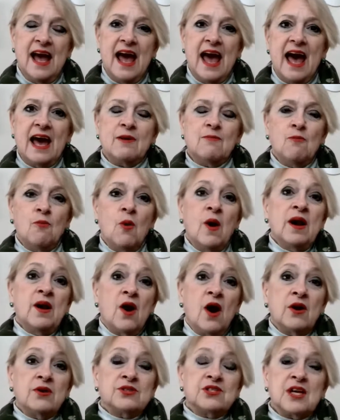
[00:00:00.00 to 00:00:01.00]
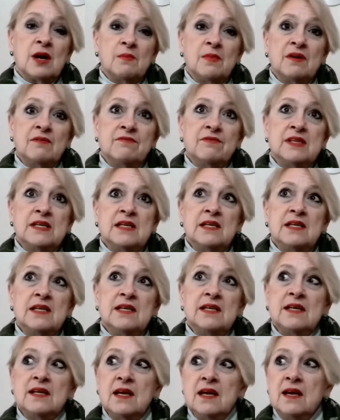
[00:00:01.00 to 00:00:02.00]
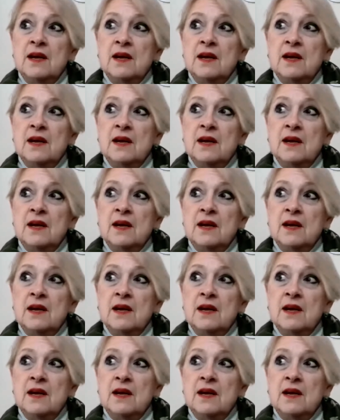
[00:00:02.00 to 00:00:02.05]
And what are some of the